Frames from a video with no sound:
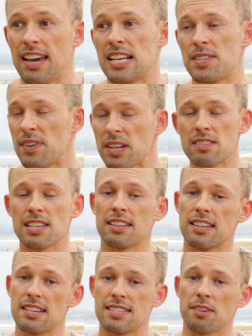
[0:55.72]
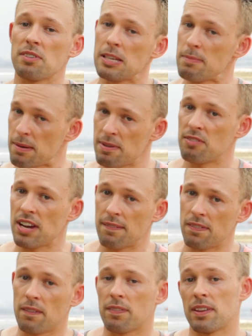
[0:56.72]
It's videos like this that really make me
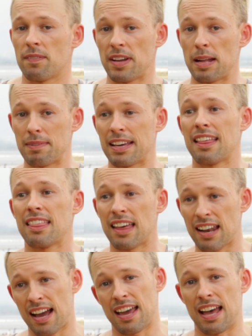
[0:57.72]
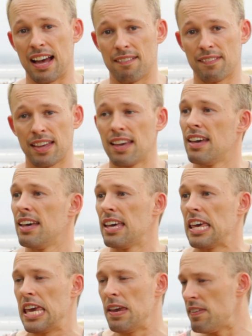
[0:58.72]
grateful for the family that I have,
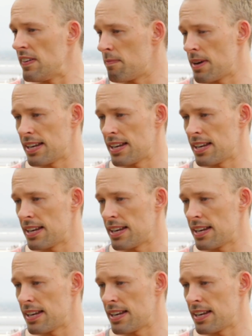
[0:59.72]
even if